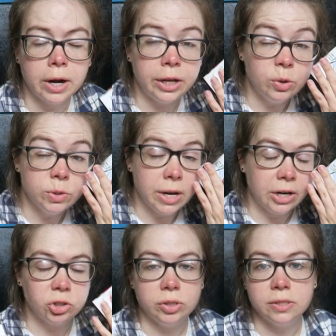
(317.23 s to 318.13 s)
and I used to
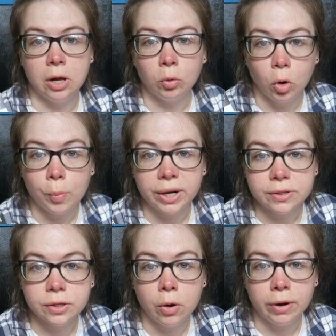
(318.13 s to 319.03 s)
actually sell
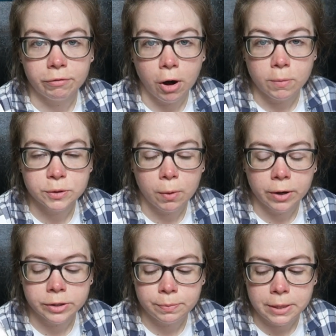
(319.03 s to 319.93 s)
Romanesco at a farmer's
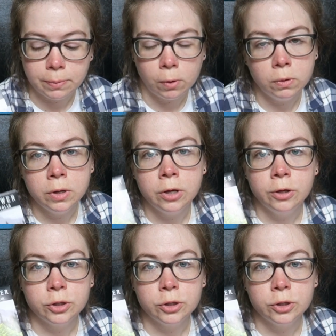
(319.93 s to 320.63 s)
market to people.